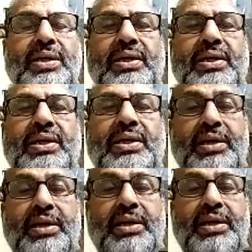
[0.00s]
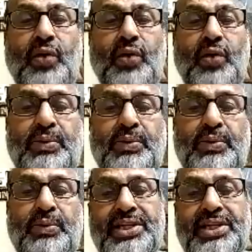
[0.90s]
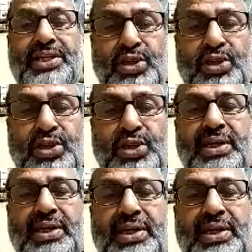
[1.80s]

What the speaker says: removal of untouchability.